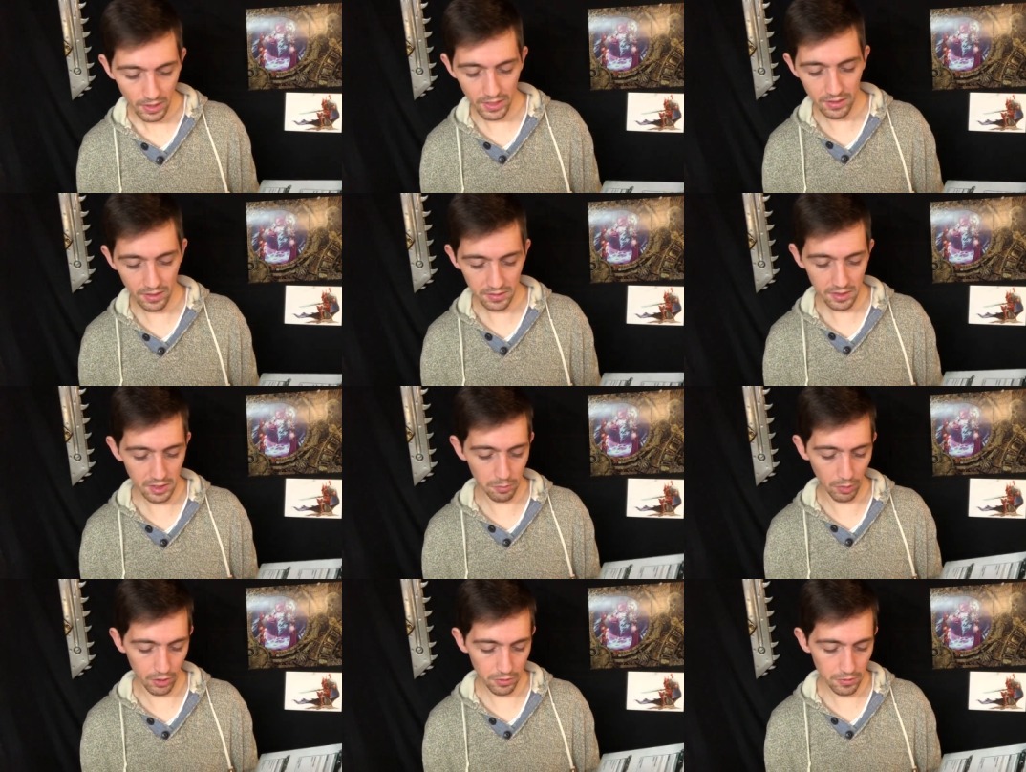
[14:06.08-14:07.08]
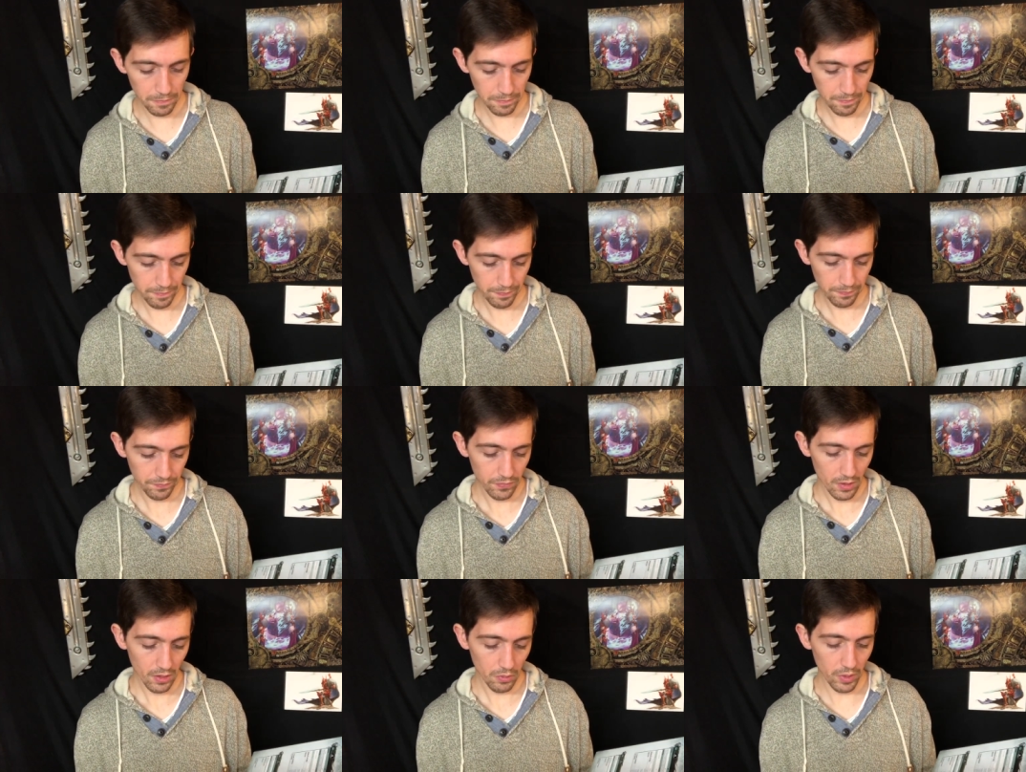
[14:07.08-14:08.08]
It does explode,
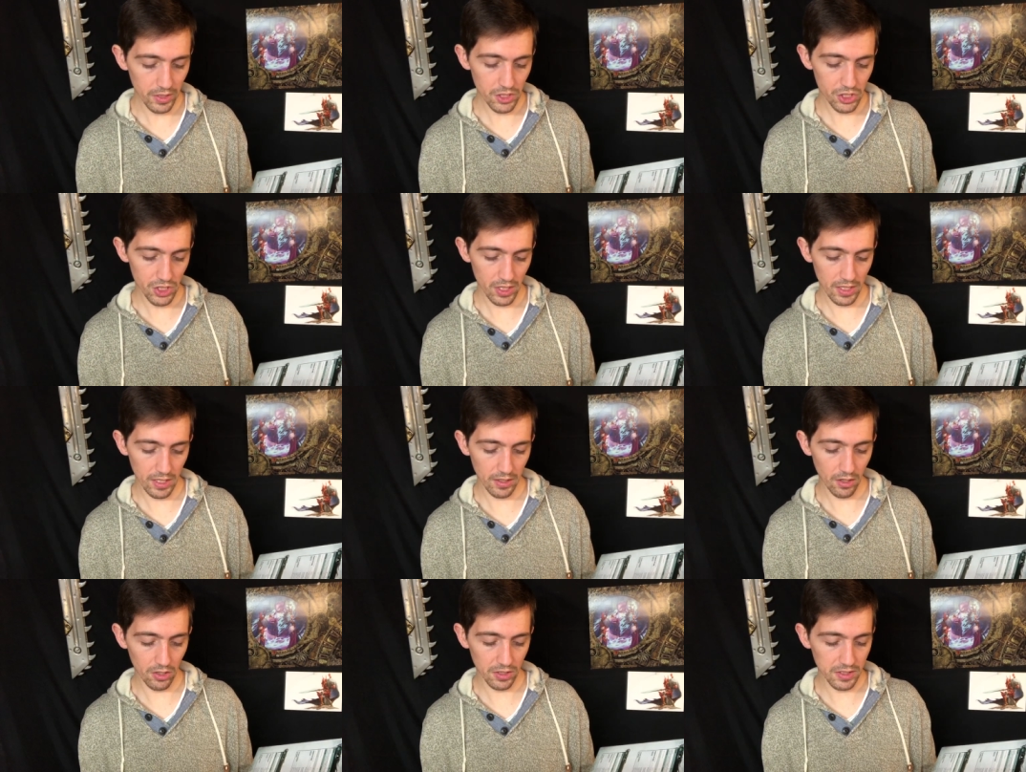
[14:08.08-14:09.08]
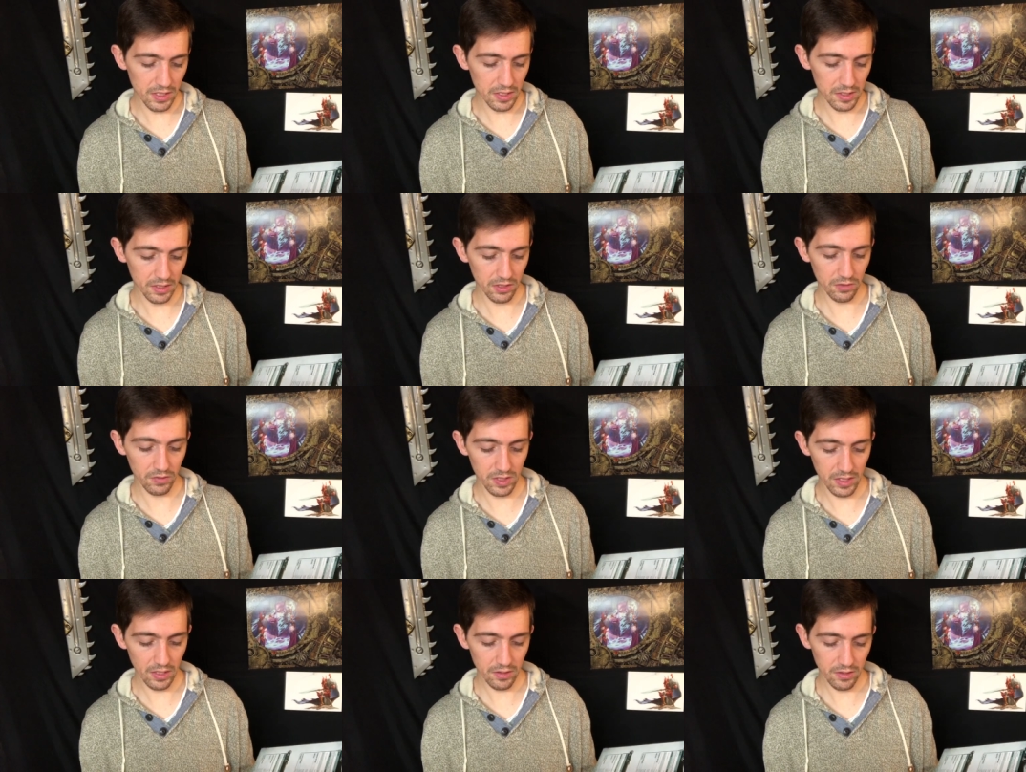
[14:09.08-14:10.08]
which on a d6 of a
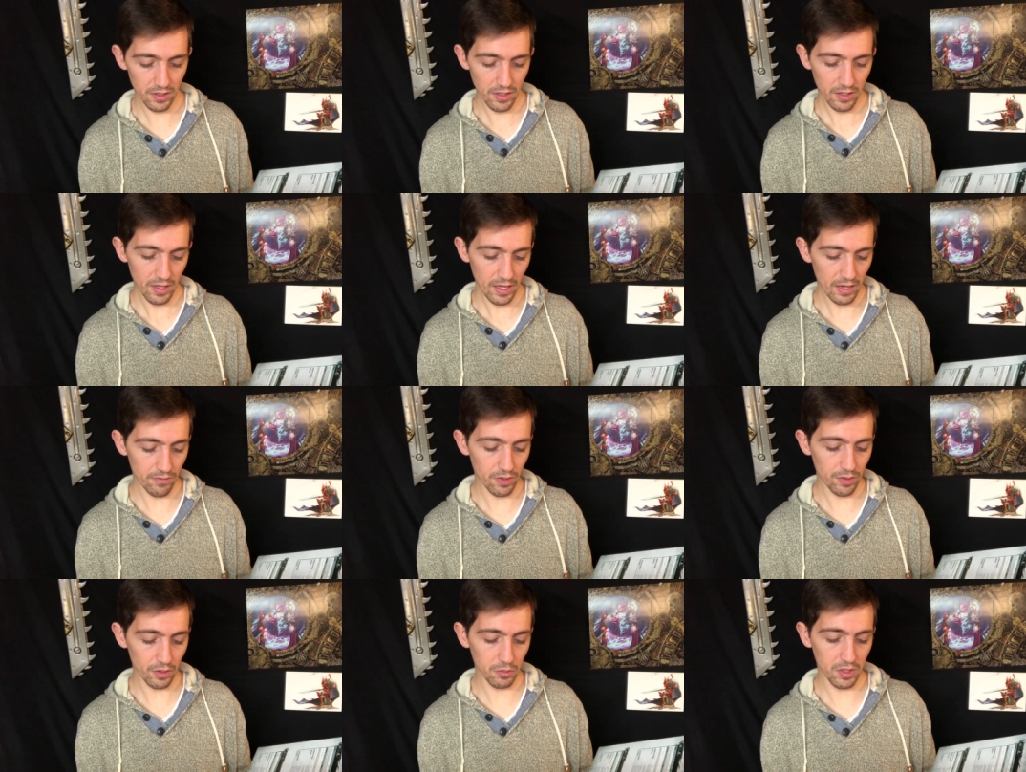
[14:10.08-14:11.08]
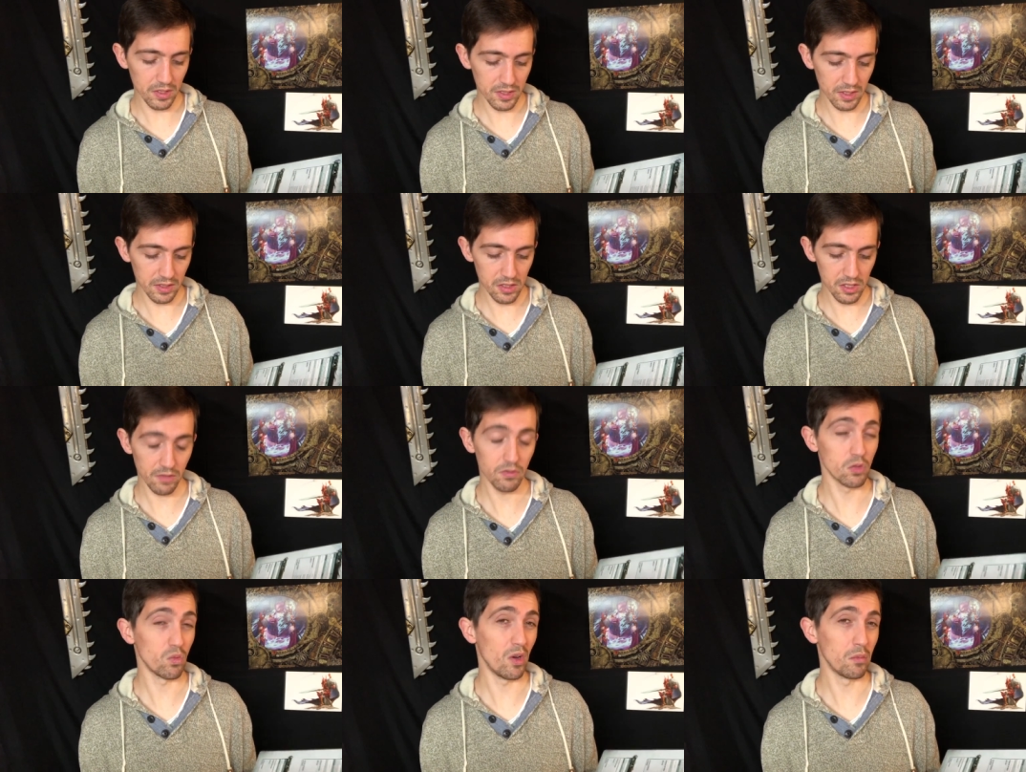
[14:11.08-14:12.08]
6, everything within 6 inches
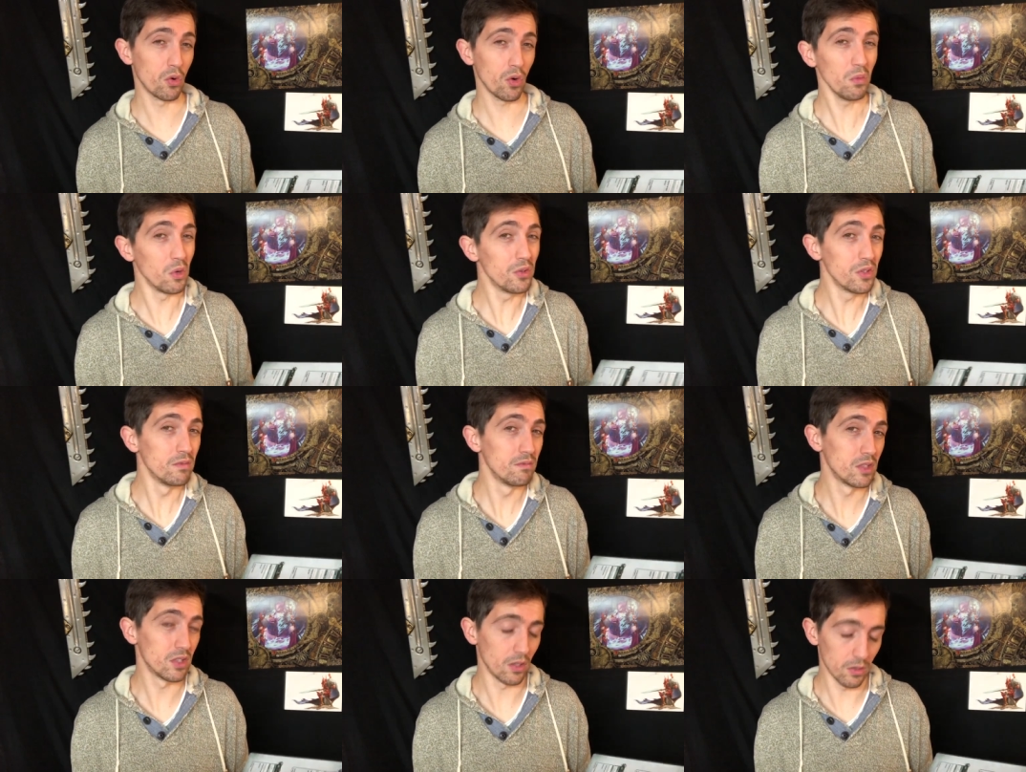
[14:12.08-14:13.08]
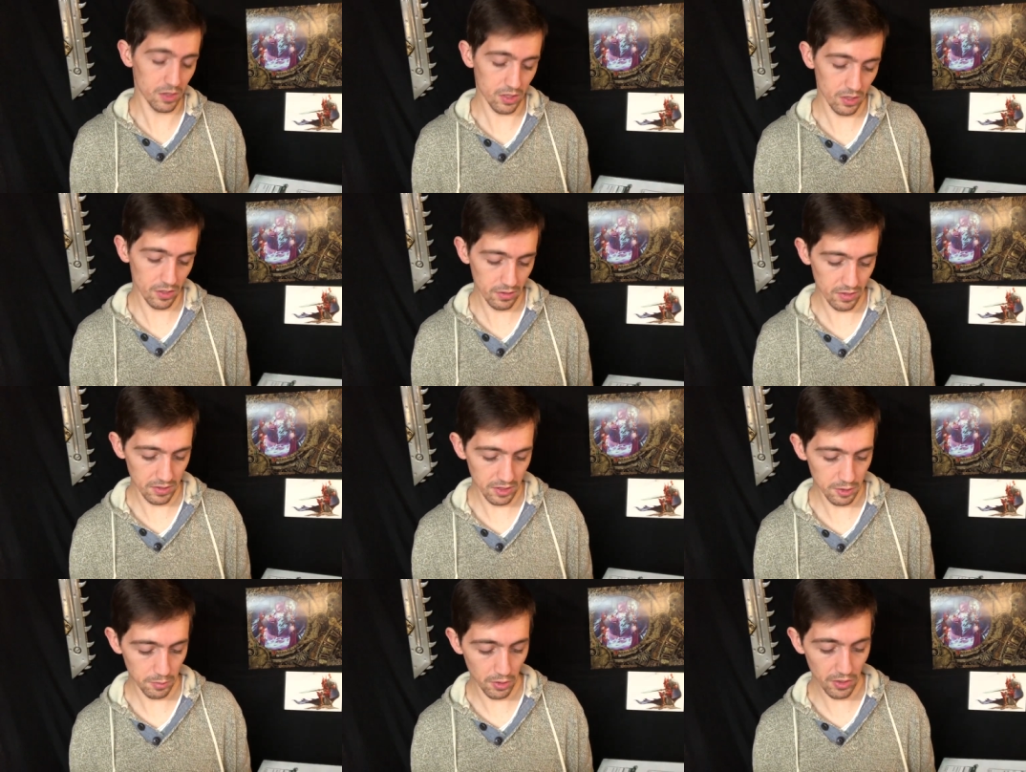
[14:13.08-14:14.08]
suffers 1 mortal wound, so it does
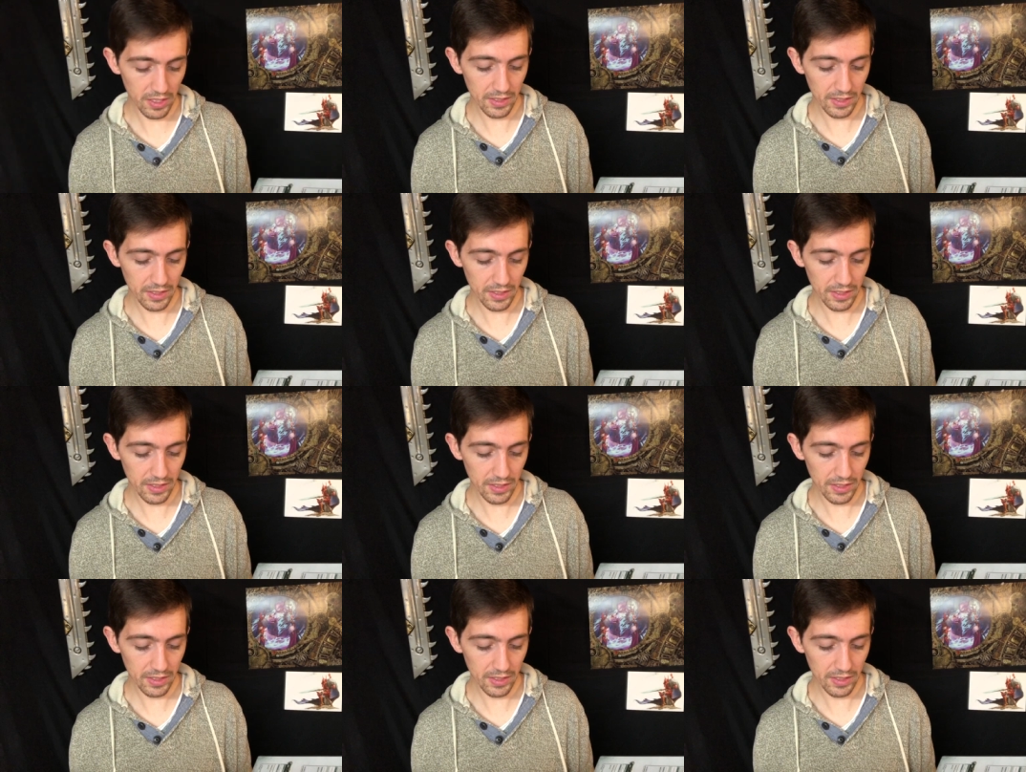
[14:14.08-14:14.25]
explode.